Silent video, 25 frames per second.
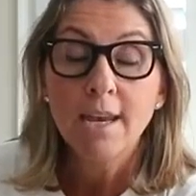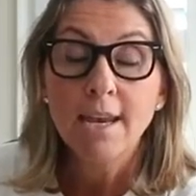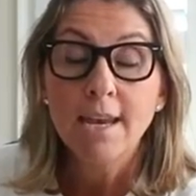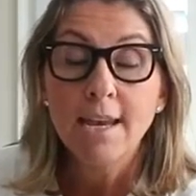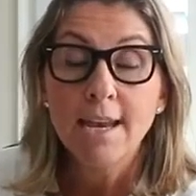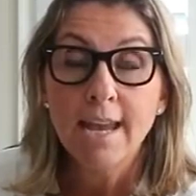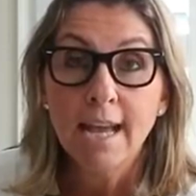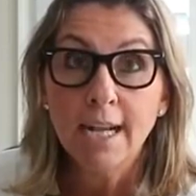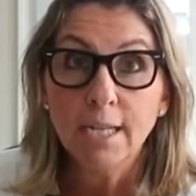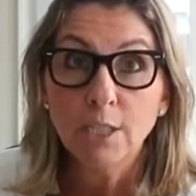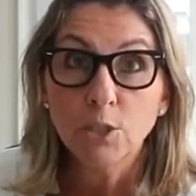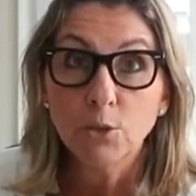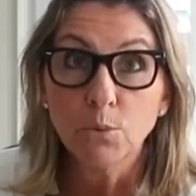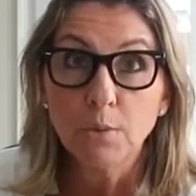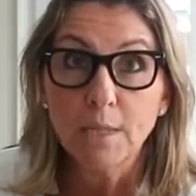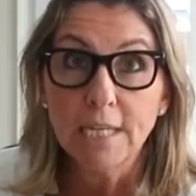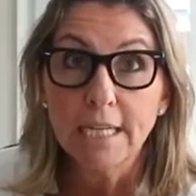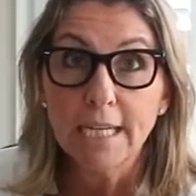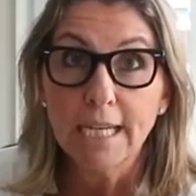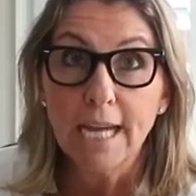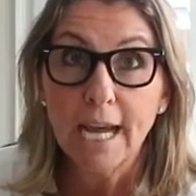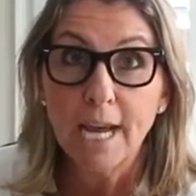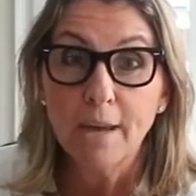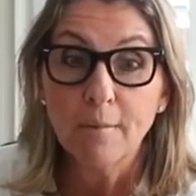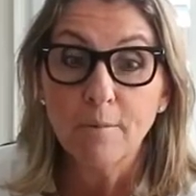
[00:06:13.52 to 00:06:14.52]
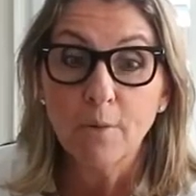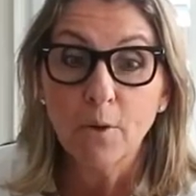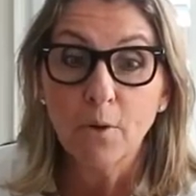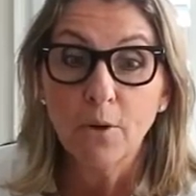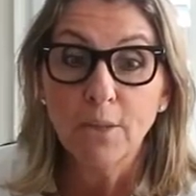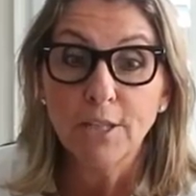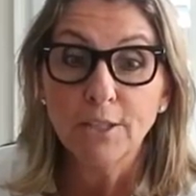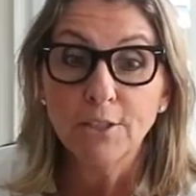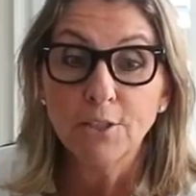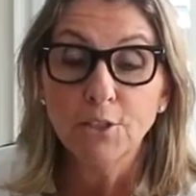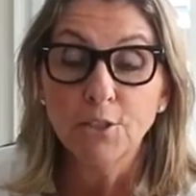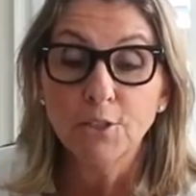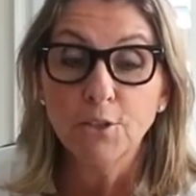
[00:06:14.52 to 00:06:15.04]
Next week, I'm
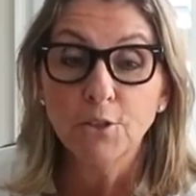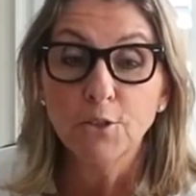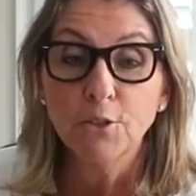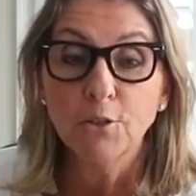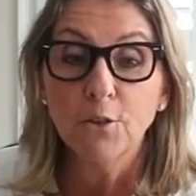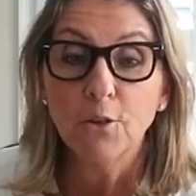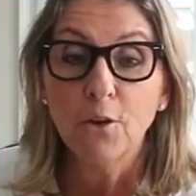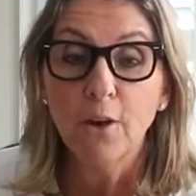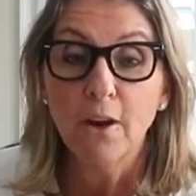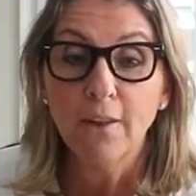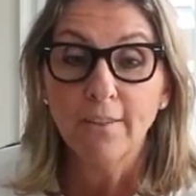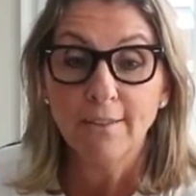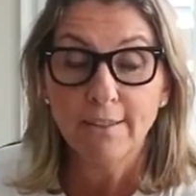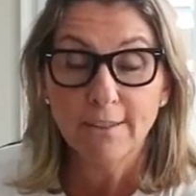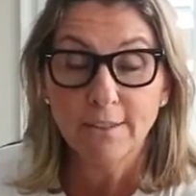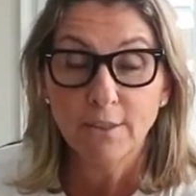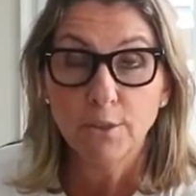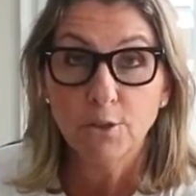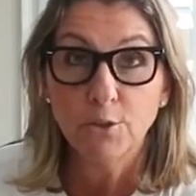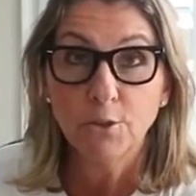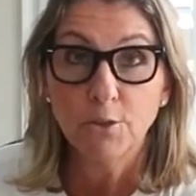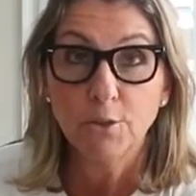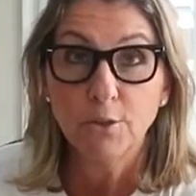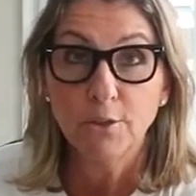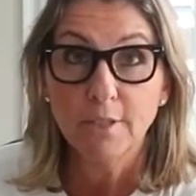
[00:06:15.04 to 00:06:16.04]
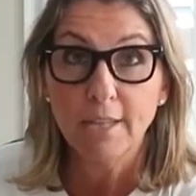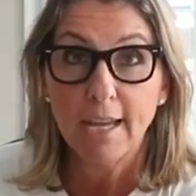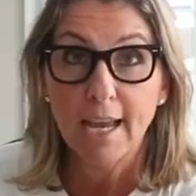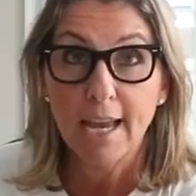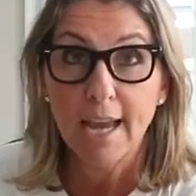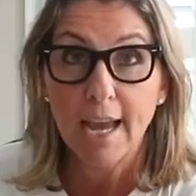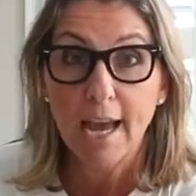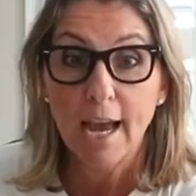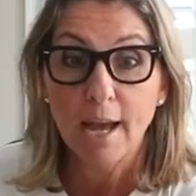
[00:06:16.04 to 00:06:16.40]
going to do, on this Tuesday,